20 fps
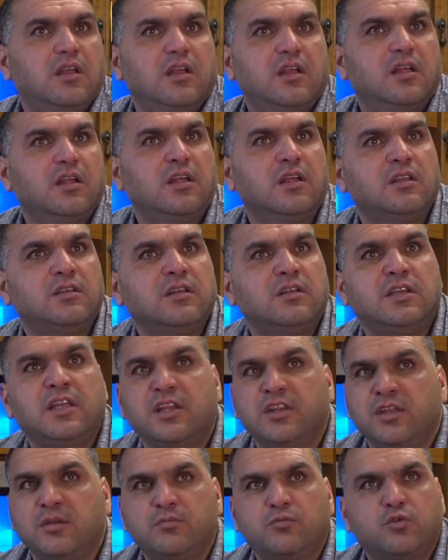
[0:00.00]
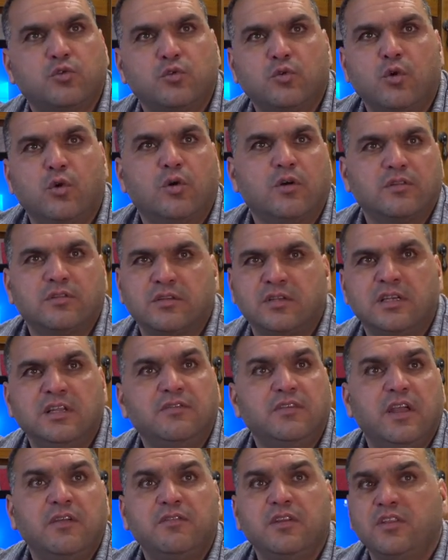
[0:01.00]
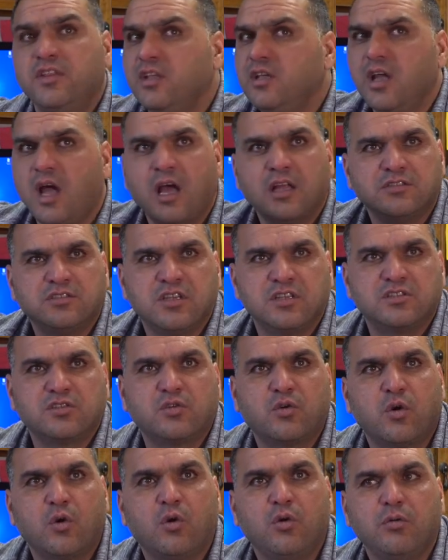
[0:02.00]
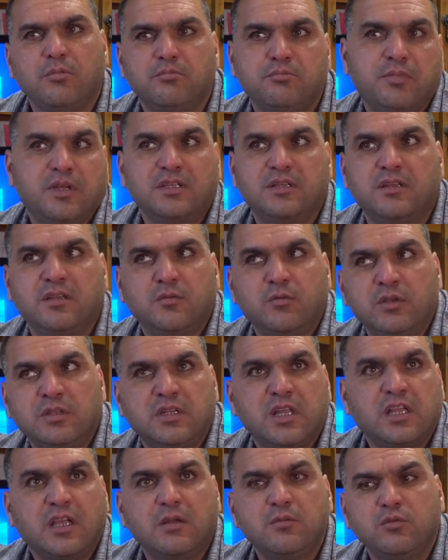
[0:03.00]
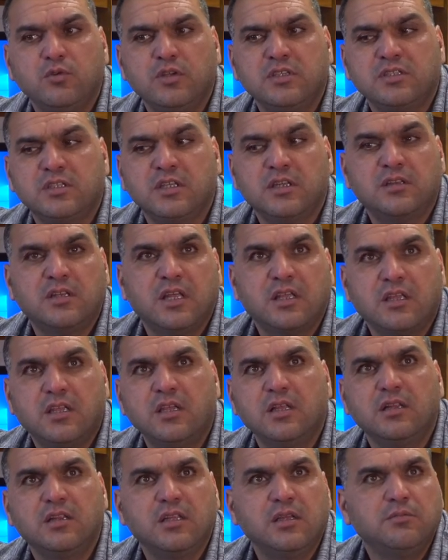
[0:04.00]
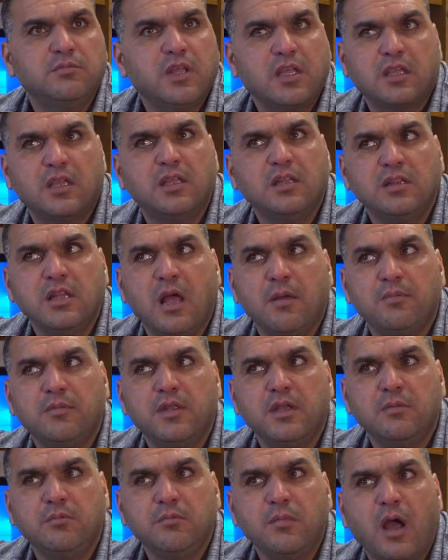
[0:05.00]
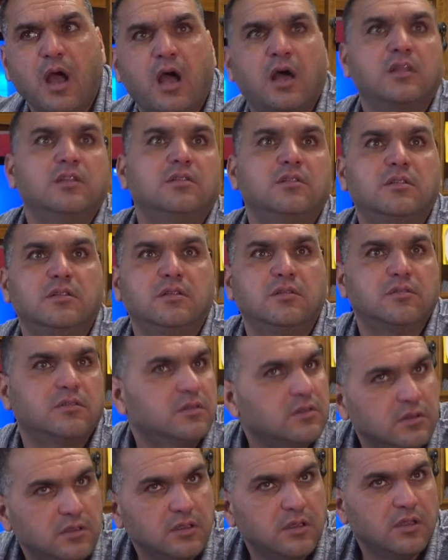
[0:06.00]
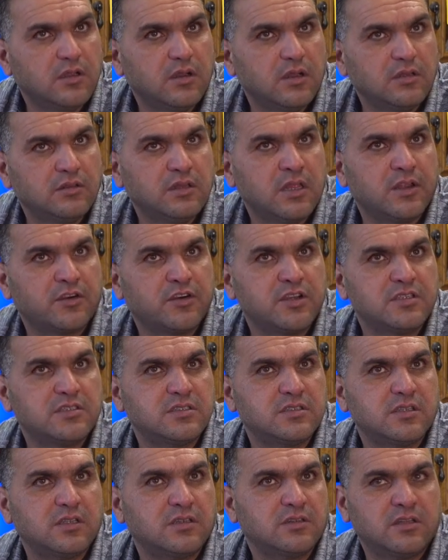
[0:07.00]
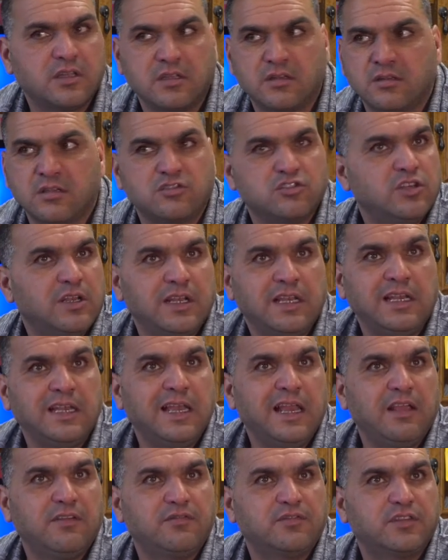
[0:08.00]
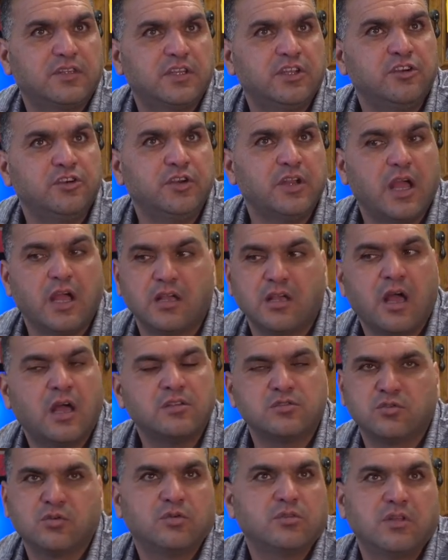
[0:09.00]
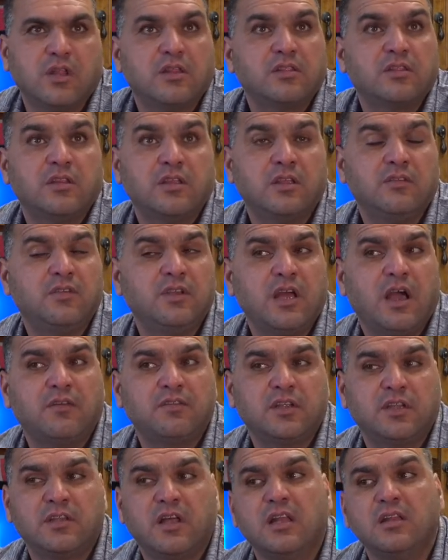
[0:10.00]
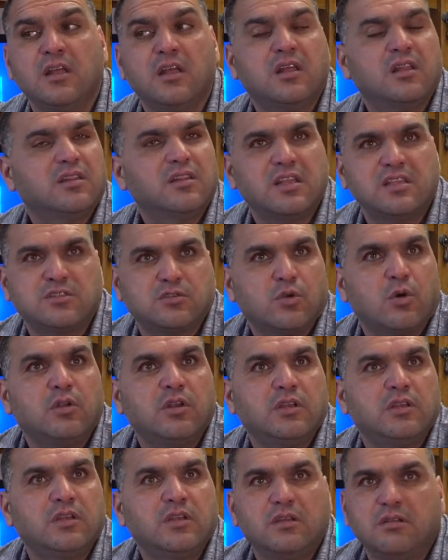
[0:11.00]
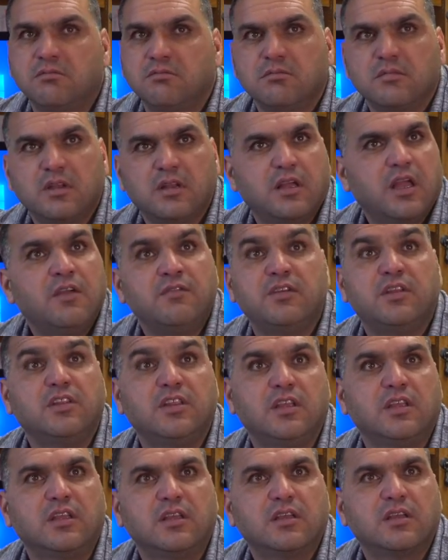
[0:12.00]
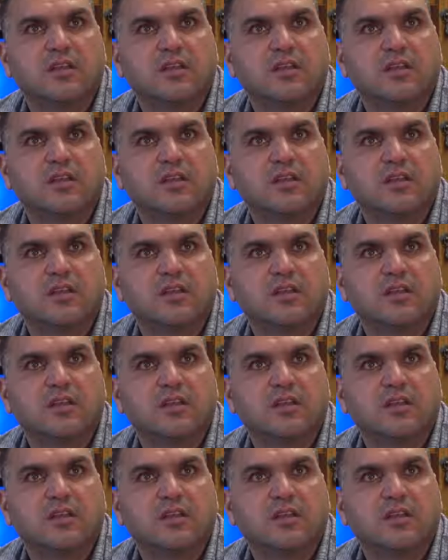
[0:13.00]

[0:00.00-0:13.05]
uh, let them to go, leave everything and just go. But when they can do is they kill them, they kidnap them, and the rest, the, the left area. And so even after that, they stolen everything.